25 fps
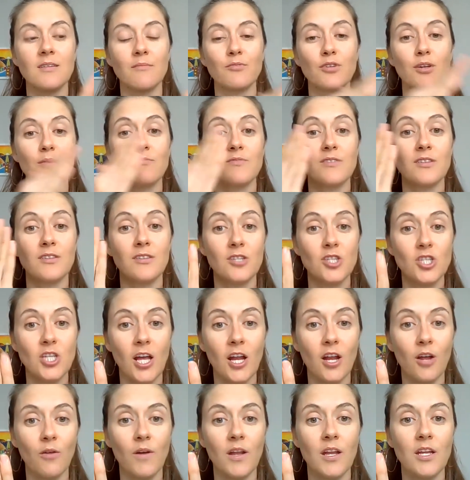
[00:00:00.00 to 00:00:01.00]
sometimes in
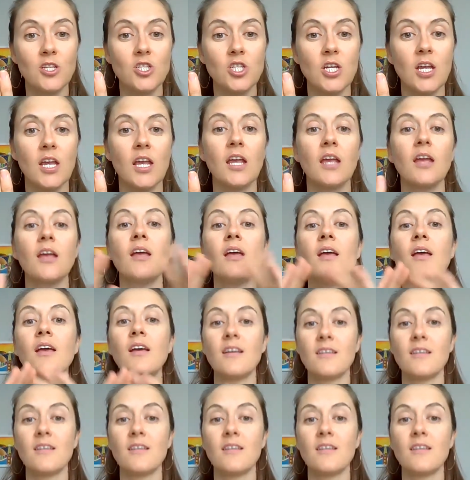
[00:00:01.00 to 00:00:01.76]
shadow energy.